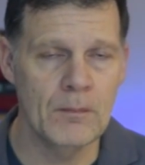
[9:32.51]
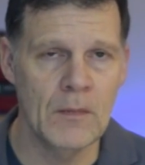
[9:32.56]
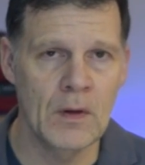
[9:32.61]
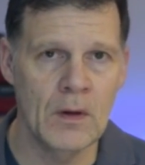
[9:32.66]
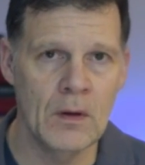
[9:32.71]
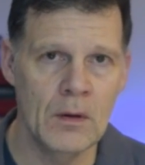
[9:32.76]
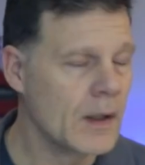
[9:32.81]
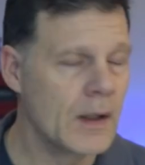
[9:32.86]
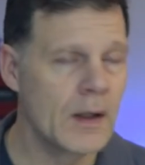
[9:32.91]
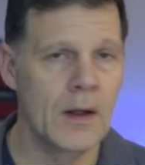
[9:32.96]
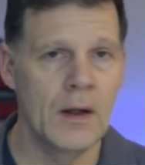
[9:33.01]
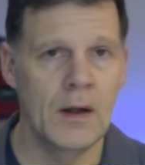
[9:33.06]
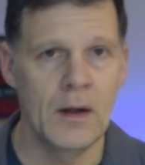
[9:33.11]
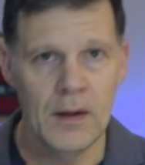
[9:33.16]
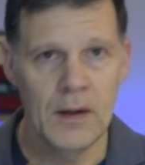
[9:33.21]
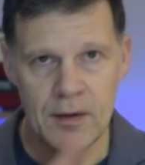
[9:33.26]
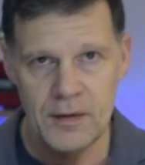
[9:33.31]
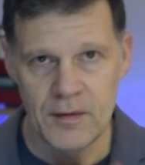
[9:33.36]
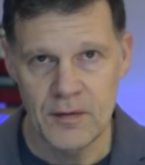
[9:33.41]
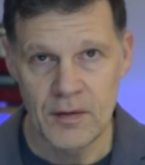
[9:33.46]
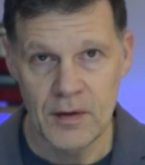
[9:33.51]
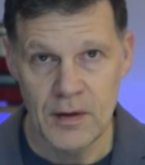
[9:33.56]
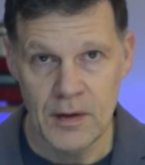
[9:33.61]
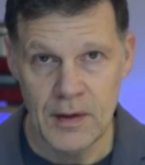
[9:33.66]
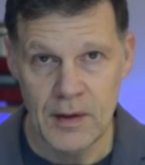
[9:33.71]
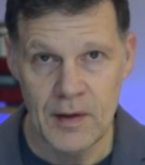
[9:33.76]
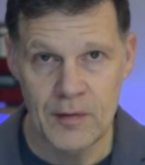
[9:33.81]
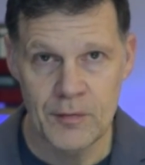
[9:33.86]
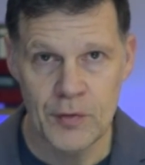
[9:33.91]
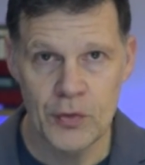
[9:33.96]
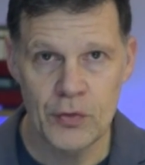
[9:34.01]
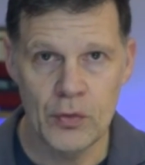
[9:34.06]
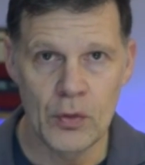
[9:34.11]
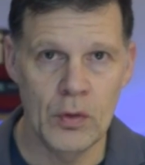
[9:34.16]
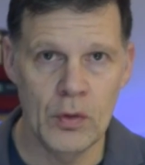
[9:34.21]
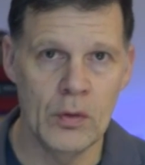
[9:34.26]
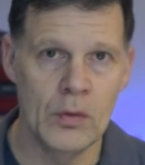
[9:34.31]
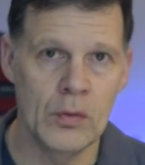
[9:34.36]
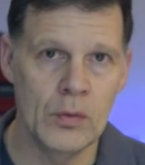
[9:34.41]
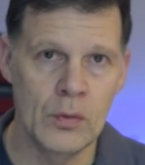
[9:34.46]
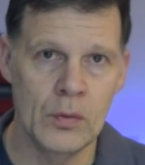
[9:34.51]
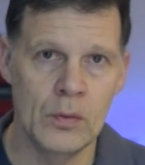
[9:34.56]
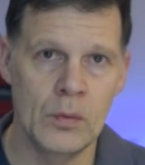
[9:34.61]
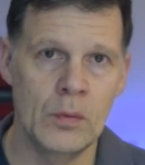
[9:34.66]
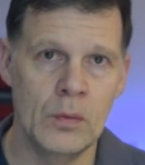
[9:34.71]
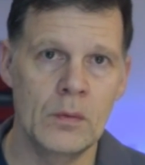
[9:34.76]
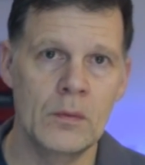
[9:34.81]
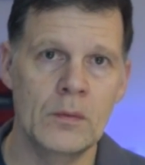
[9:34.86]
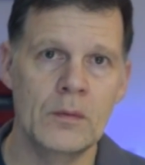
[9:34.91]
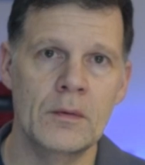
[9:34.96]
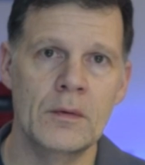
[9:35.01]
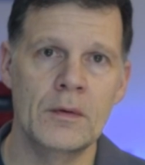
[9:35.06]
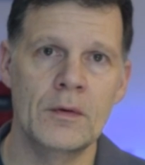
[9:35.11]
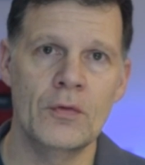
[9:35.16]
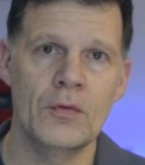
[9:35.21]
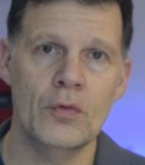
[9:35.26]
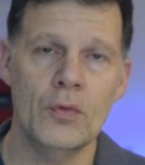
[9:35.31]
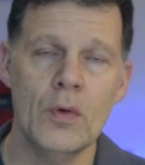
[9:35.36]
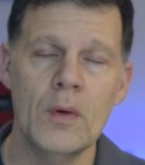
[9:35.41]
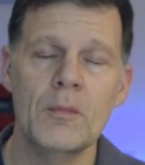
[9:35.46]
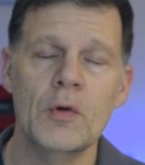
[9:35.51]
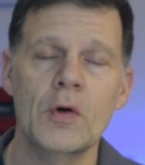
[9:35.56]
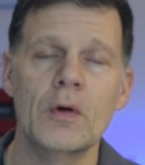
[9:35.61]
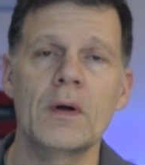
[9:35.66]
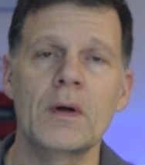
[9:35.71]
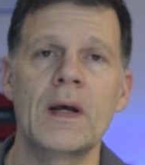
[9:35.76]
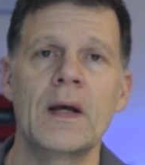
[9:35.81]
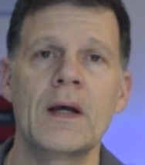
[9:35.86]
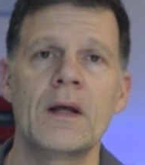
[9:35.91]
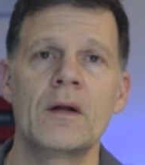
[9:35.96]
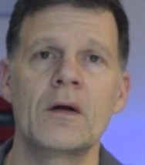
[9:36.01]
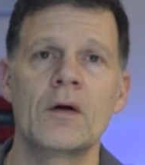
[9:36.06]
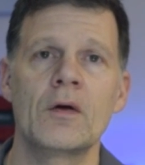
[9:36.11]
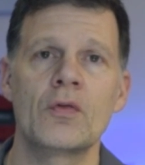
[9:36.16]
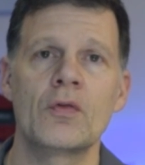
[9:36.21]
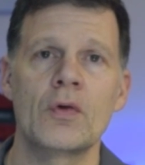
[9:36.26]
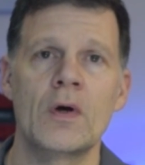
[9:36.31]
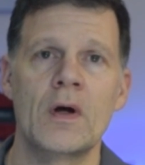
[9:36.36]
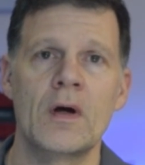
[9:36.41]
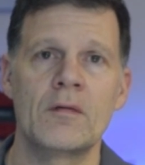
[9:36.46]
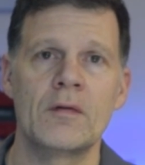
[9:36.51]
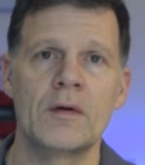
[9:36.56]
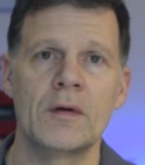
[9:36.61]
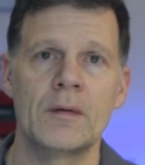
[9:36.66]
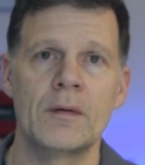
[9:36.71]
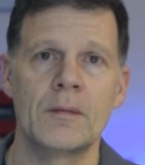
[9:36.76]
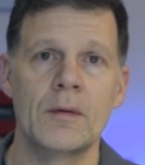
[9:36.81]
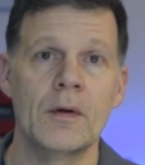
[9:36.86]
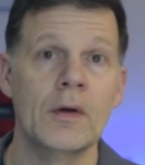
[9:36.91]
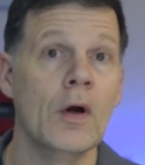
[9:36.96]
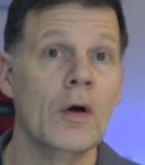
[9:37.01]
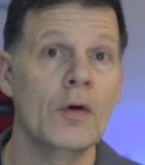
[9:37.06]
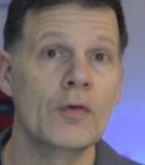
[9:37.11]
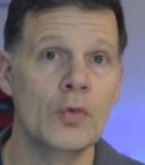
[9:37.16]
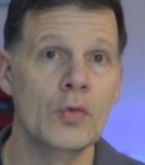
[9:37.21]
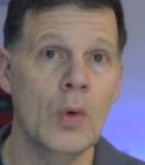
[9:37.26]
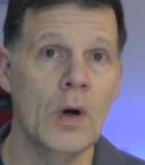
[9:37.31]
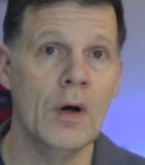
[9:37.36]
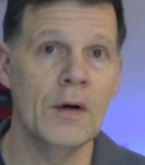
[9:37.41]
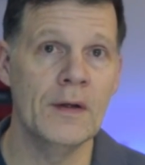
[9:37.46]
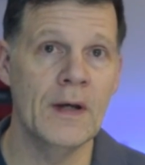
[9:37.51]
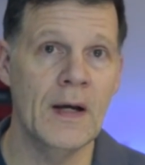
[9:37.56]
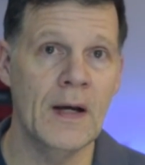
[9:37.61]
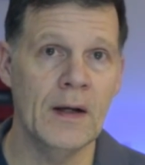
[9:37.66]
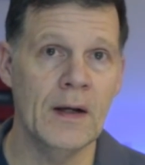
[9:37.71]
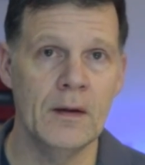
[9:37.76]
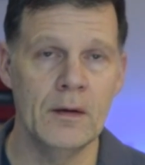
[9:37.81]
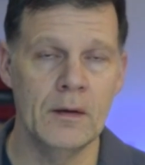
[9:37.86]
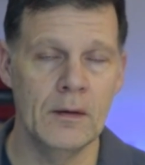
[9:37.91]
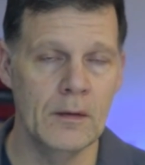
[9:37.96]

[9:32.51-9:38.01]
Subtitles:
Had an Eversolo streamer, and I also have an R2R DAC.